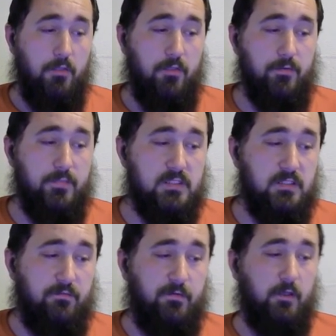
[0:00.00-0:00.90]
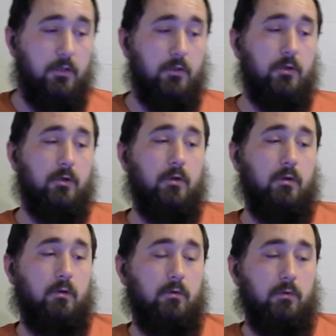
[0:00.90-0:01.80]
The misconfigure,
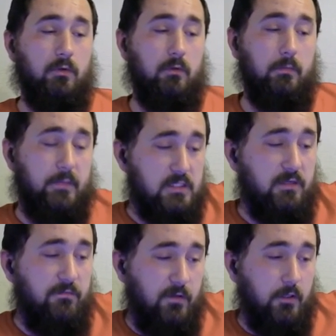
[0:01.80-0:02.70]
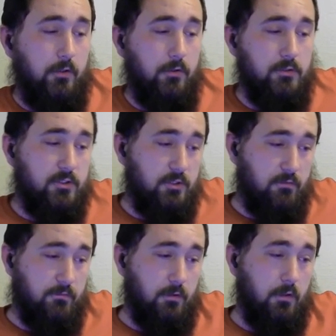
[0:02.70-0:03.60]
misconfigured
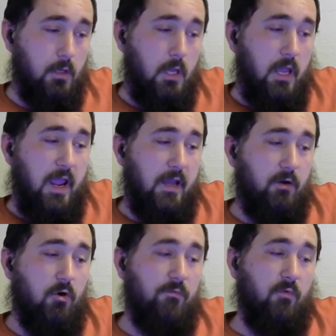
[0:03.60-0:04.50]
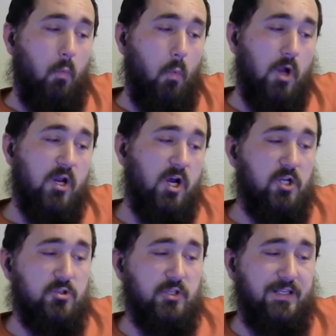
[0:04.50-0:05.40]
server had over
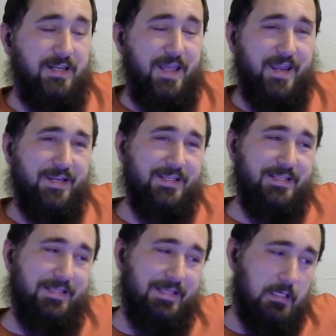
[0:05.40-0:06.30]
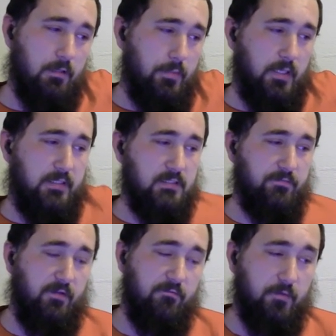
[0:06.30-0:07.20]
180 gigabytes
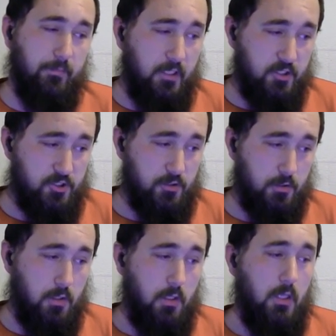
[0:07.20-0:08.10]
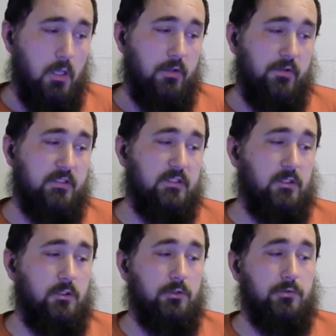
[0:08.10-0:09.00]
of information. These
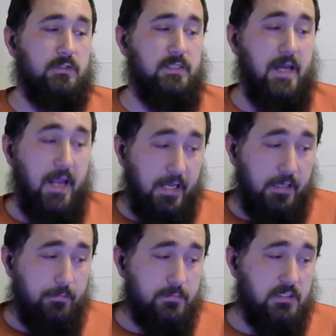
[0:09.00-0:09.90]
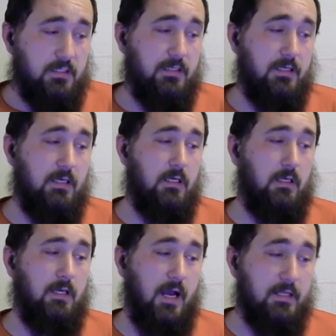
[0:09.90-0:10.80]
include names,
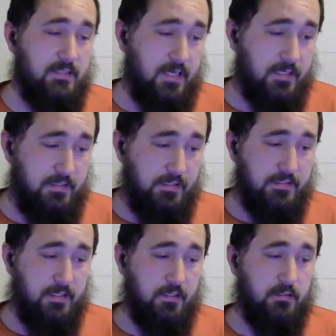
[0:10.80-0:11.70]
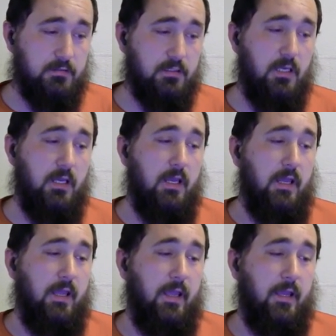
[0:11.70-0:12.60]
contact details,
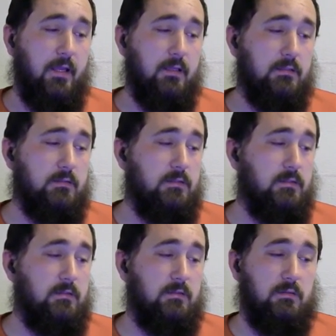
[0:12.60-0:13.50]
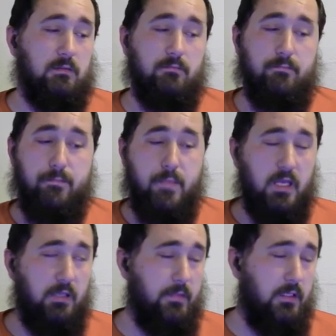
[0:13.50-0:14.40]
and
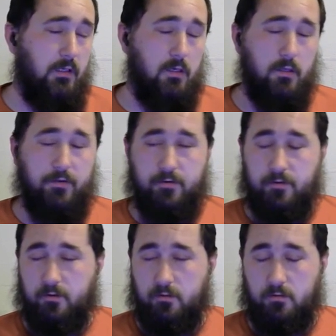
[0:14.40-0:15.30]
many, many other